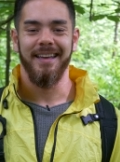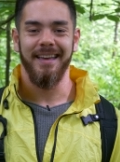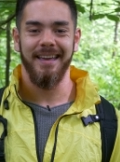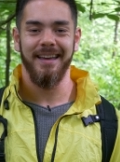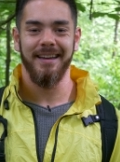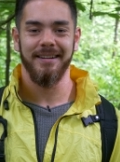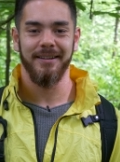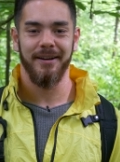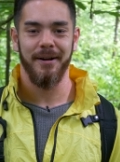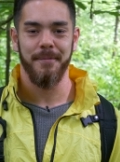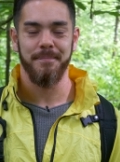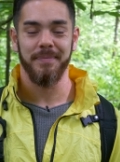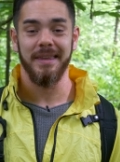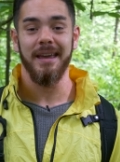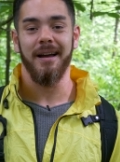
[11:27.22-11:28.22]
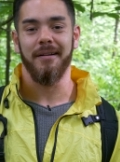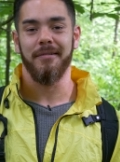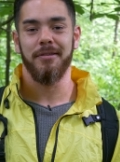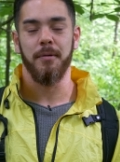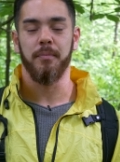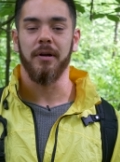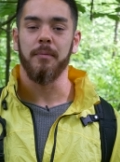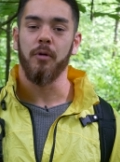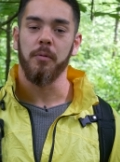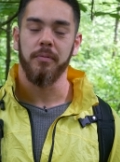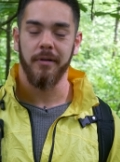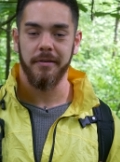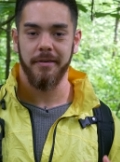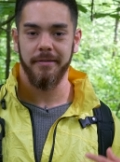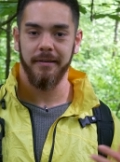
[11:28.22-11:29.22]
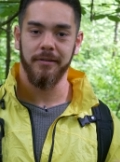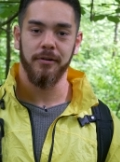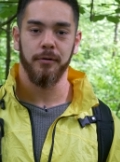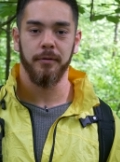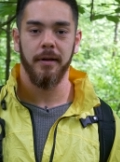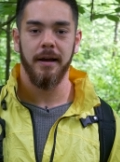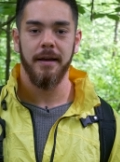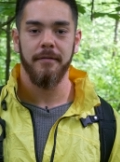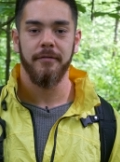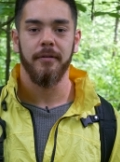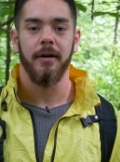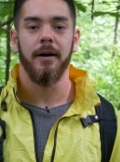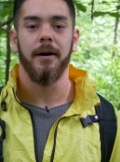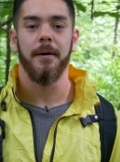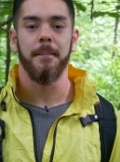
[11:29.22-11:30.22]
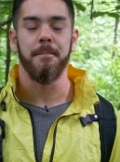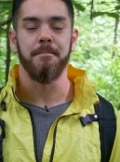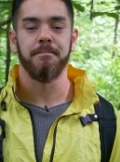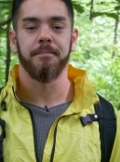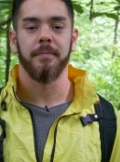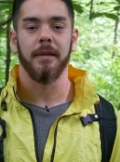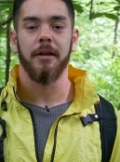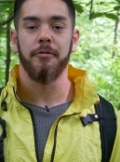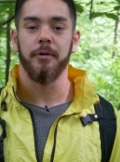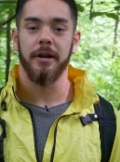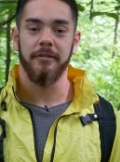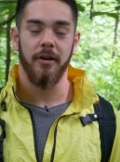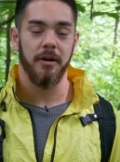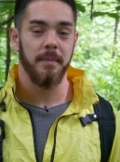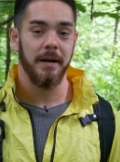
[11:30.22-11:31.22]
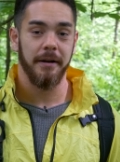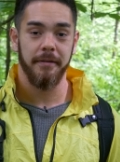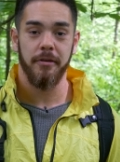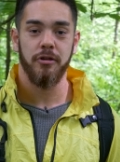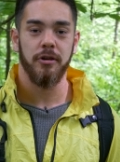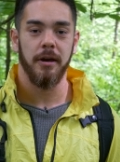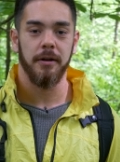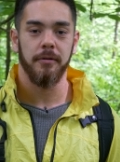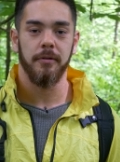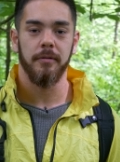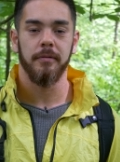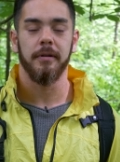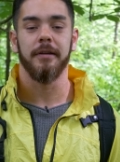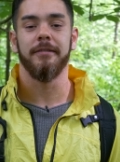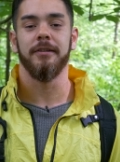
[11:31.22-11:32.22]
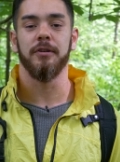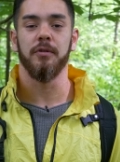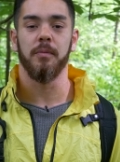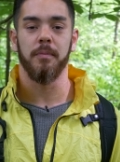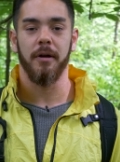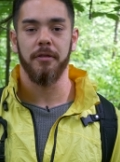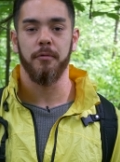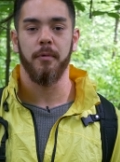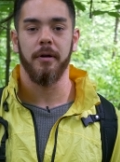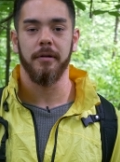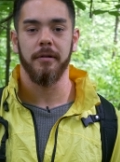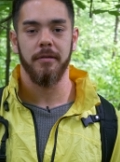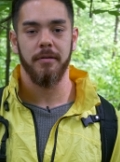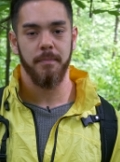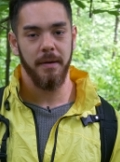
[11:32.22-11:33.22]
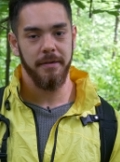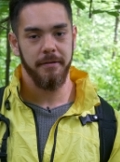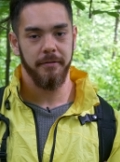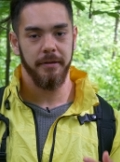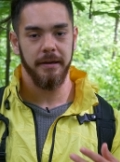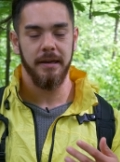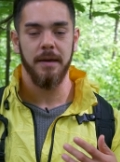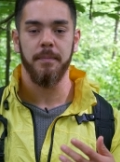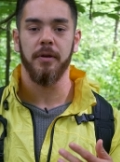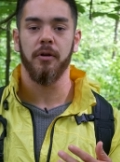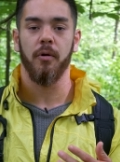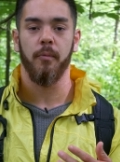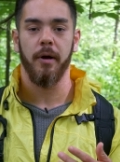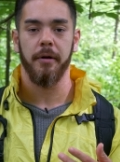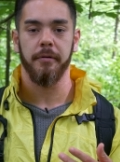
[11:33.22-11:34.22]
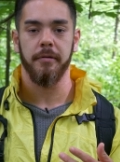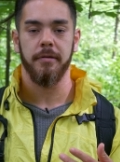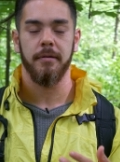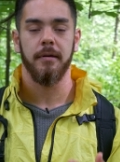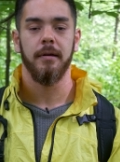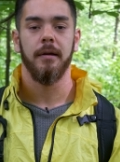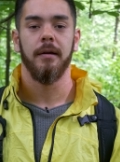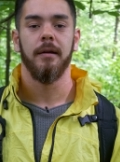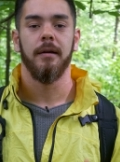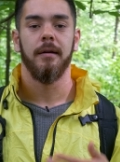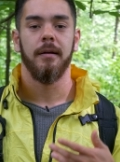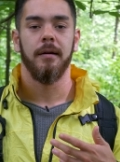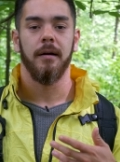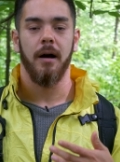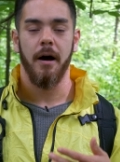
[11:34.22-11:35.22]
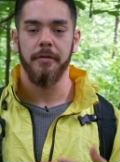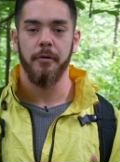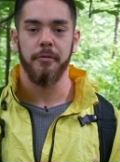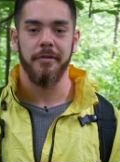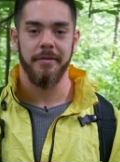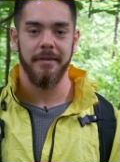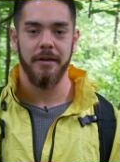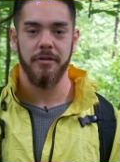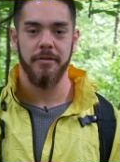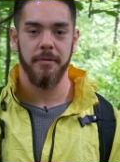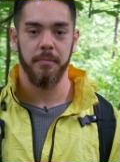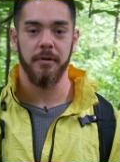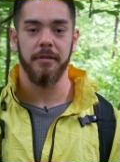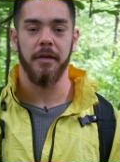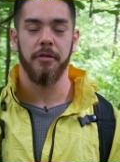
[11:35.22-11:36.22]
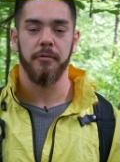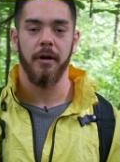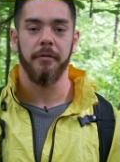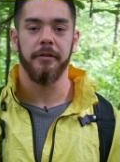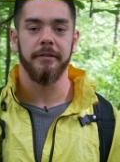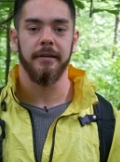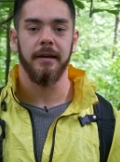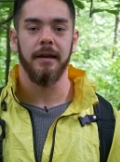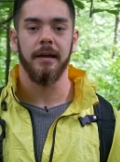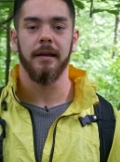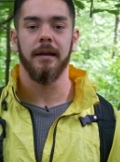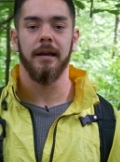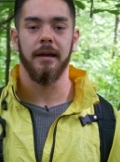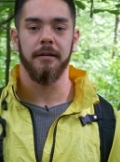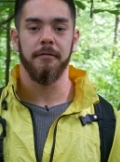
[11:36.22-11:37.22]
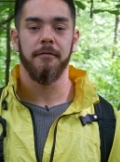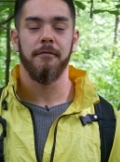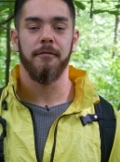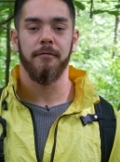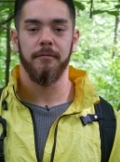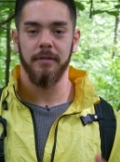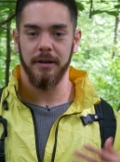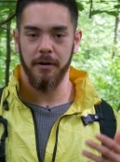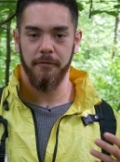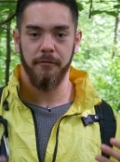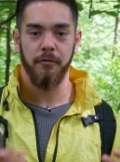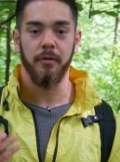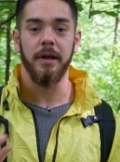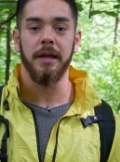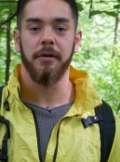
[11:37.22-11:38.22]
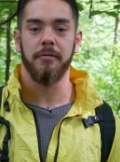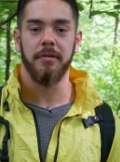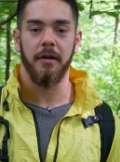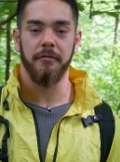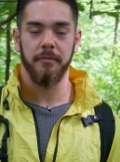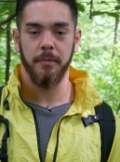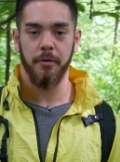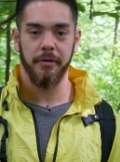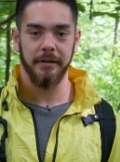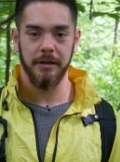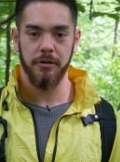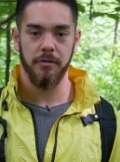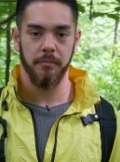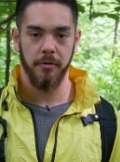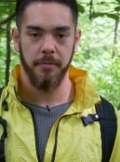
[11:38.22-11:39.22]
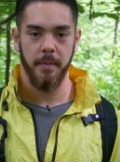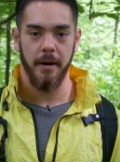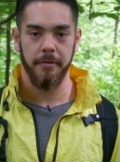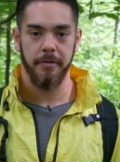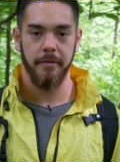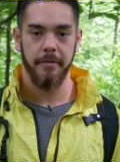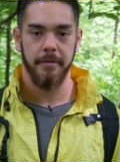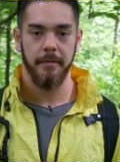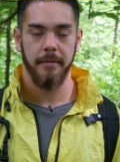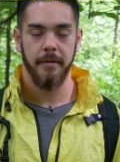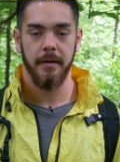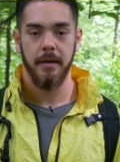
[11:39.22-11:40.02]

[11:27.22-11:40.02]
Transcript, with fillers: And uh, yeah, so bring more presence into your life. Um, that's what I talk about on this channel, continual breath awareness, basically keeping your awareness on those sensations of breathing throughout the day and, you know, freeing yourself from those conditioned responses.